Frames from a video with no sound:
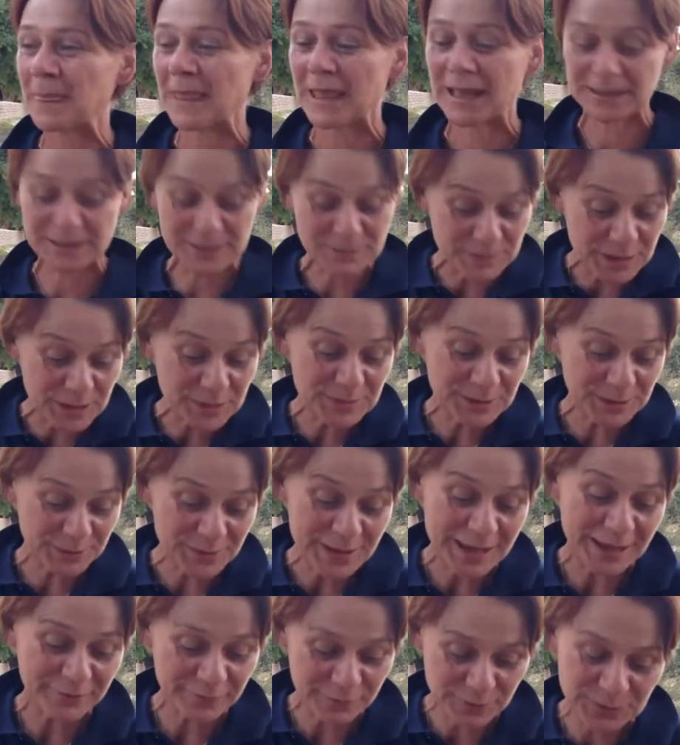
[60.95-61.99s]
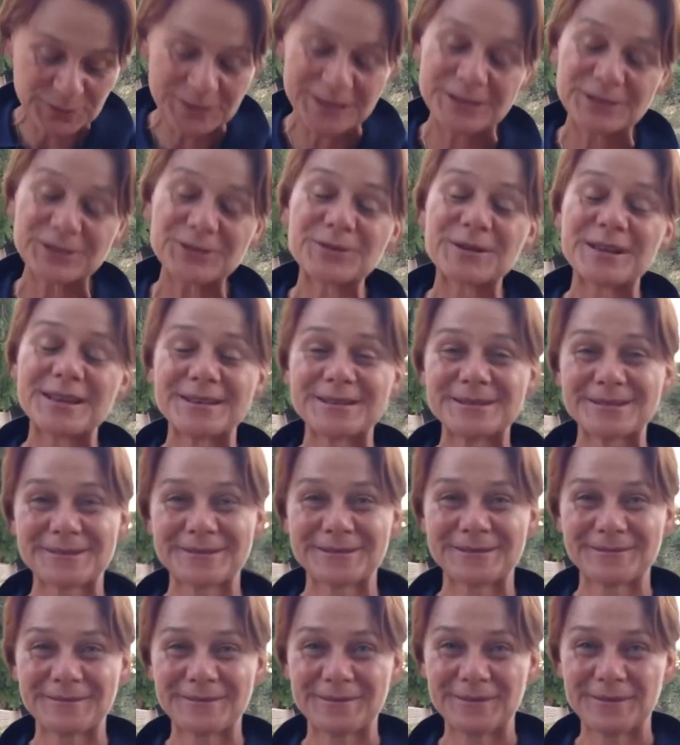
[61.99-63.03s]
At the moment we have all the trees
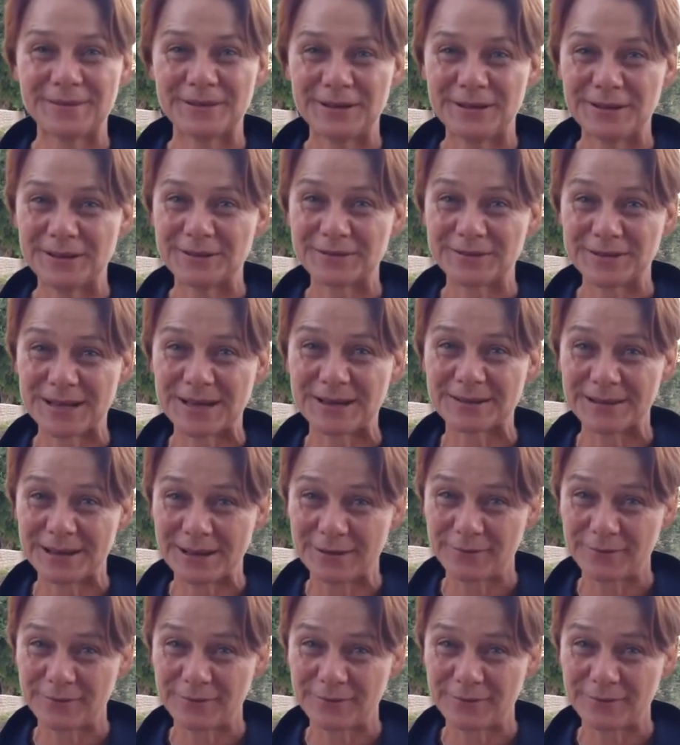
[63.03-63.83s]
of South